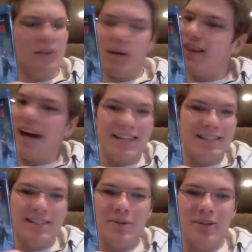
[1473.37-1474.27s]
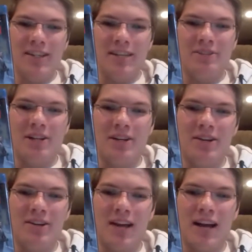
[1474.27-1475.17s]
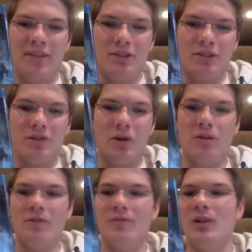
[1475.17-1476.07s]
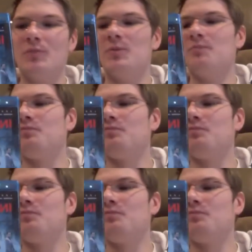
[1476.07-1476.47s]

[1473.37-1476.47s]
A lot of similar themes that are in a lot of Christopher Nolan's films.